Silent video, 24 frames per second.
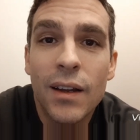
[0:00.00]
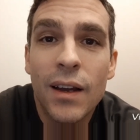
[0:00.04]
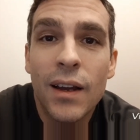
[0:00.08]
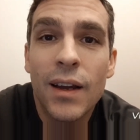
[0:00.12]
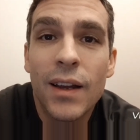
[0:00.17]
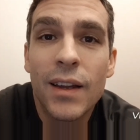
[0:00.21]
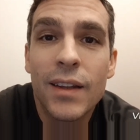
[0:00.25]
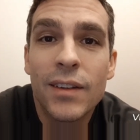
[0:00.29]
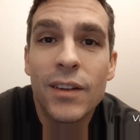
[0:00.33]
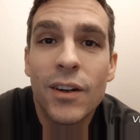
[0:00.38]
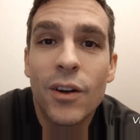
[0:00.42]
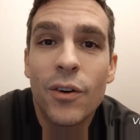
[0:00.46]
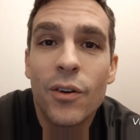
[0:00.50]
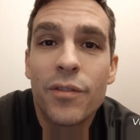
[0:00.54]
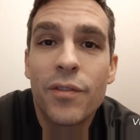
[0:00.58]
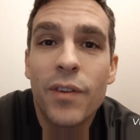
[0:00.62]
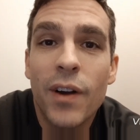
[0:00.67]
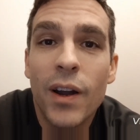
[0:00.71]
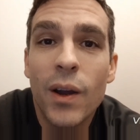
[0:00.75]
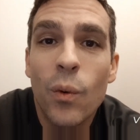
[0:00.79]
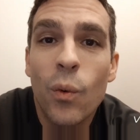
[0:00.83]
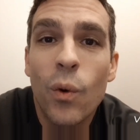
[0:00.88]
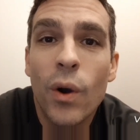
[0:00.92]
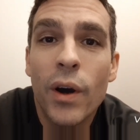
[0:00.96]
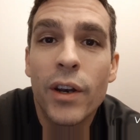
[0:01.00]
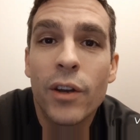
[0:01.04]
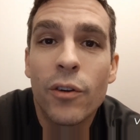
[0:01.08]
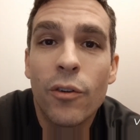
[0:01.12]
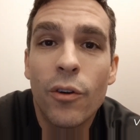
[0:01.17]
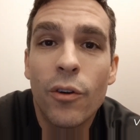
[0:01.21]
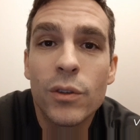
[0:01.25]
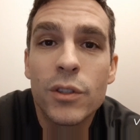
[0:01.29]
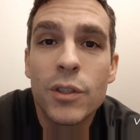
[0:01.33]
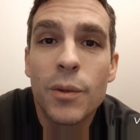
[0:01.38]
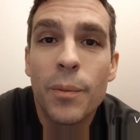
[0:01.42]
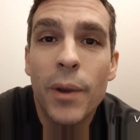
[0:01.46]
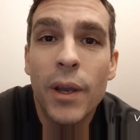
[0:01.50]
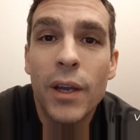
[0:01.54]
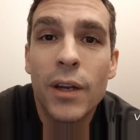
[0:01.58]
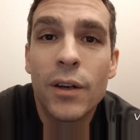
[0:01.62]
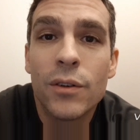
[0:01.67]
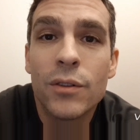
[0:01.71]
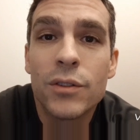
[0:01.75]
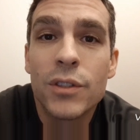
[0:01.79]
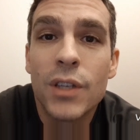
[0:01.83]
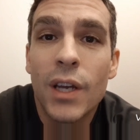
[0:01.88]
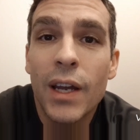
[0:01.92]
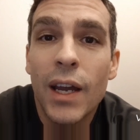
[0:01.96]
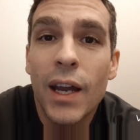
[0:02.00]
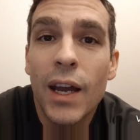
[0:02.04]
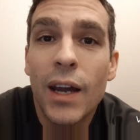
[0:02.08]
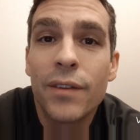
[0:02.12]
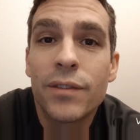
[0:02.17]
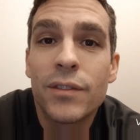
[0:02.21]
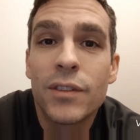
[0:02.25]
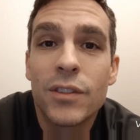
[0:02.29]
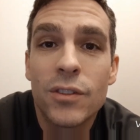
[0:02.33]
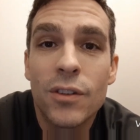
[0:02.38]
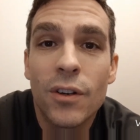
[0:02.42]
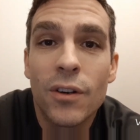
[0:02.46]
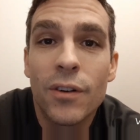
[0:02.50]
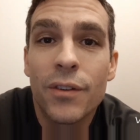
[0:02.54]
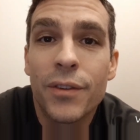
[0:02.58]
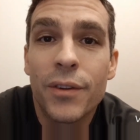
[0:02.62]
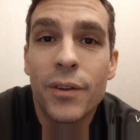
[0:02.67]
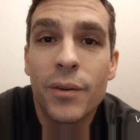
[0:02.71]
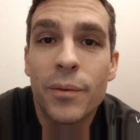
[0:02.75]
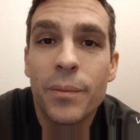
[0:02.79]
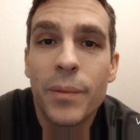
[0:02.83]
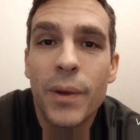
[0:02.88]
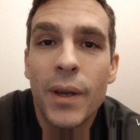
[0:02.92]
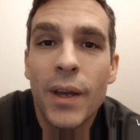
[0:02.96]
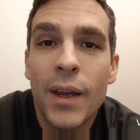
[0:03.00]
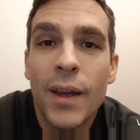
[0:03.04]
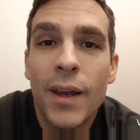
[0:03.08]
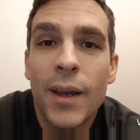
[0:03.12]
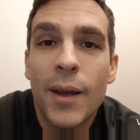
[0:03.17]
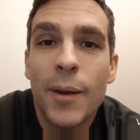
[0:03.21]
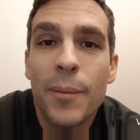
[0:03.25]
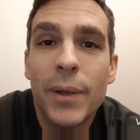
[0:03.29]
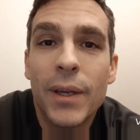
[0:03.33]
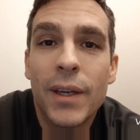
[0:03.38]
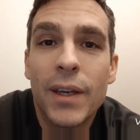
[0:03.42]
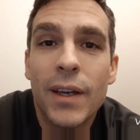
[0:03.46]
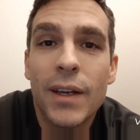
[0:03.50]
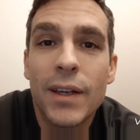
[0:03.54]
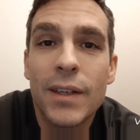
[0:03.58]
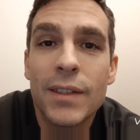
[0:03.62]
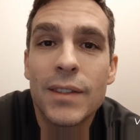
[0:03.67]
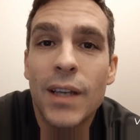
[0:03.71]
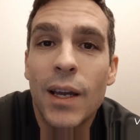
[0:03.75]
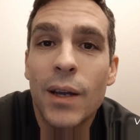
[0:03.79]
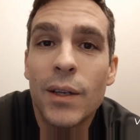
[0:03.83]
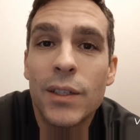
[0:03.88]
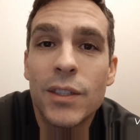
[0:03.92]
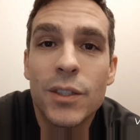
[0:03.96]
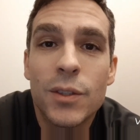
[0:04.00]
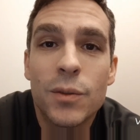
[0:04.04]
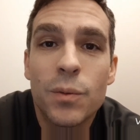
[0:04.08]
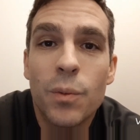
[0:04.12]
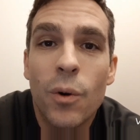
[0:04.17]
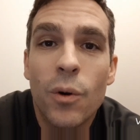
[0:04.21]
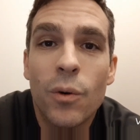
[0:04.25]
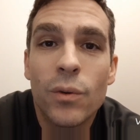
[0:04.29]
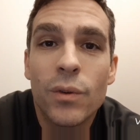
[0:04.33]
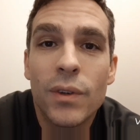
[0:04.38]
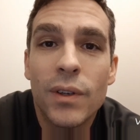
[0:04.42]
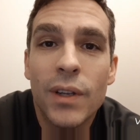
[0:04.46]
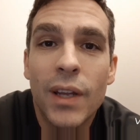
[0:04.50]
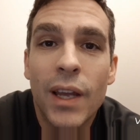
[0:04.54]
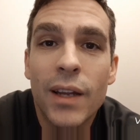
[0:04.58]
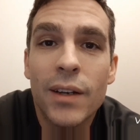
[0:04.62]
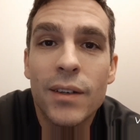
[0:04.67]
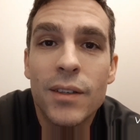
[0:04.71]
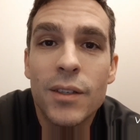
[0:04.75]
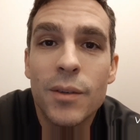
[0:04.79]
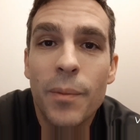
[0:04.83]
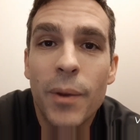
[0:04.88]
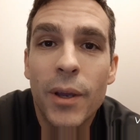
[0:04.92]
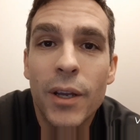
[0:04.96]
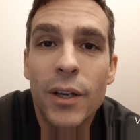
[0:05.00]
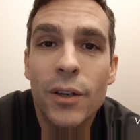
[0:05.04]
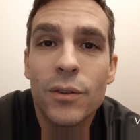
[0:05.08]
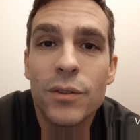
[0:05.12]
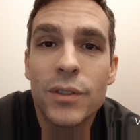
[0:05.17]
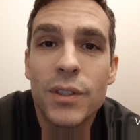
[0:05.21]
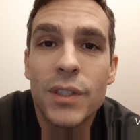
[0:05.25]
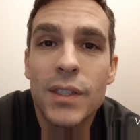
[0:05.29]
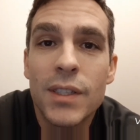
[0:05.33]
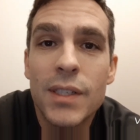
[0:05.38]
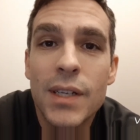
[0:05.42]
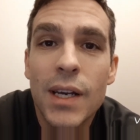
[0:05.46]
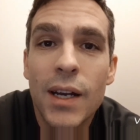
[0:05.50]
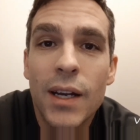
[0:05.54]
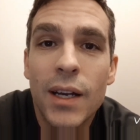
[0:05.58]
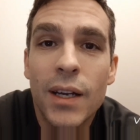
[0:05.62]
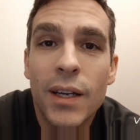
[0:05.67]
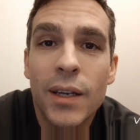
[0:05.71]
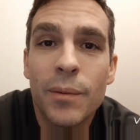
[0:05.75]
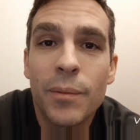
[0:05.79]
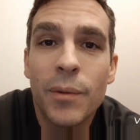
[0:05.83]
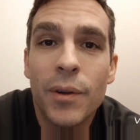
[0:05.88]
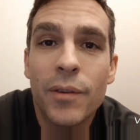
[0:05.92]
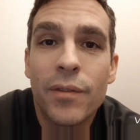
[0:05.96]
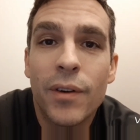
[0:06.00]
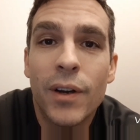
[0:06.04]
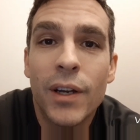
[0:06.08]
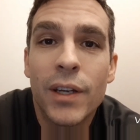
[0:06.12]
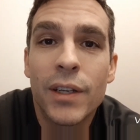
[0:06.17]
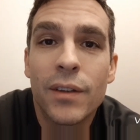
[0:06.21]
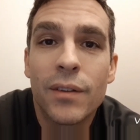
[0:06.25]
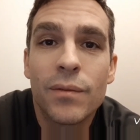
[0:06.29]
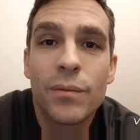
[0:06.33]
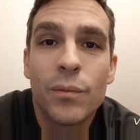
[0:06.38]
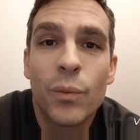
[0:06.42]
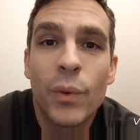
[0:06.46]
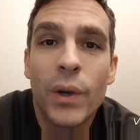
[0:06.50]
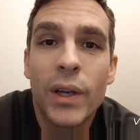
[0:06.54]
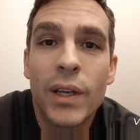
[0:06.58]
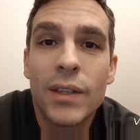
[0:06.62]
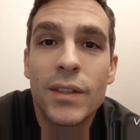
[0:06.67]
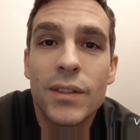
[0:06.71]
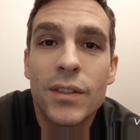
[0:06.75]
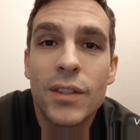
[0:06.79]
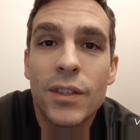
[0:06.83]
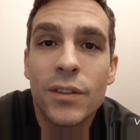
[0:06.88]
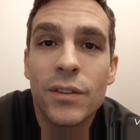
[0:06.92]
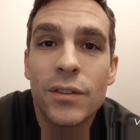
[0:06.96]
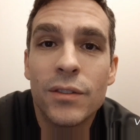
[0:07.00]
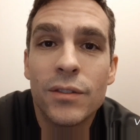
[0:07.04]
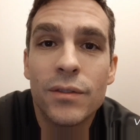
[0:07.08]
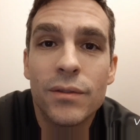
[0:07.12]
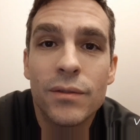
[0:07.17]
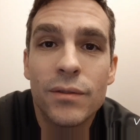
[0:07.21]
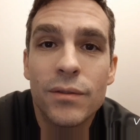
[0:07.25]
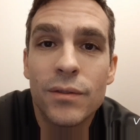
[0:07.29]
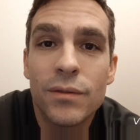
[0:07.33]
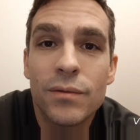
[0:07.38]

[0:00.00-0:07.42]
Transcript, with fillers: uh, you know, if I want to tomatoes, I have to start them because I just won't get tomatoes in time if I wait until